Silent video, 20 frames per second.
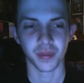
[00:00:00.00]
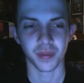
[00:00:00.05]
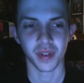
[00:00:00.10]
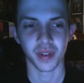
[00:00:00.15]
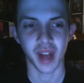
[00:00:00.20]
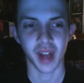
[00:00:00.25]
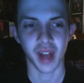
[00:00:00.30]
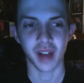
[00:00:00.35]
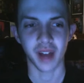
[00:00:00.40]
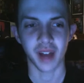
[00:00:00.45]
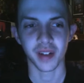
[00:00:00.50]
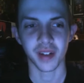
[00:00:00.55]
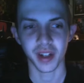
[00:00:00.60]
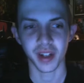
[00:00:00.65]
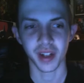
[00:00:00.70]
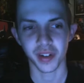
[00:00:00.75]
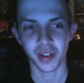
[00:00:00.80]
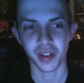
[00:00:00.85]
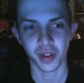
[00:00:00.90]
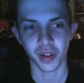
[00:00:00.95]

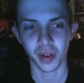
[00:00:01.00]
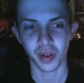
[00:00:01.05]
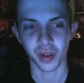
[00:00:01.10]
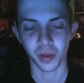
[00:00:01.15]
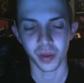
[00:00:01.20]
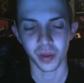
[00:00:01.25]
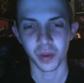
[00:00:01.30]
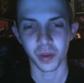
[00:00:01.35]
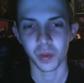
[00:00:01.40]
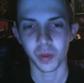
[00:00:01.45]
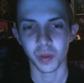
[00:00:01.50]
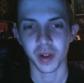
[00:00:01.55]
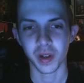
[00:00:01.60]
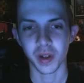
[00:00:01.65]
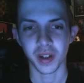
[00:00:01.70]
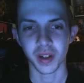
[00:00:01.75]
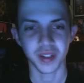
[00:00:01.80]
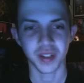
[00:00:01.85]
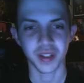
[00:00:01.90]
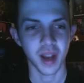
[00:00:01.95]
finality to what
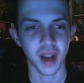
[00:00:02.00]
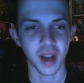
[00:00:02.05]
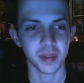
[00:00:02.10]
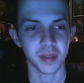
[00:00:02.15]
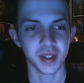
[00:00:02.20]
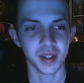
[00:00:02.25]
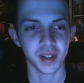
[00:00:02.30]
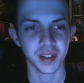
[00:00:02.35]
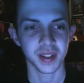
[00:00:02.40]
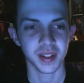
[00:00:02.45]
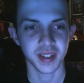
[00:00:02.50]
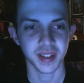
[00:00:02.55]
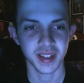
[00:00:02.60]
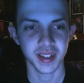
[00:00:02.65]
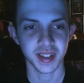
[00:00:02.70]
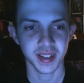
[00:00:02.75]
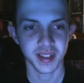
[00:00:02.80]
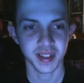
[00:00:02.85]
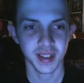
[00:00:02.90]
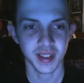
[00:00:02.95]
does happen in the
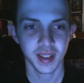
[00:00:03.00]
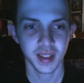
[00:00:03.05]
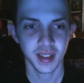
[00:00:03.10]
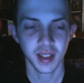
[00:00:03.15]
season.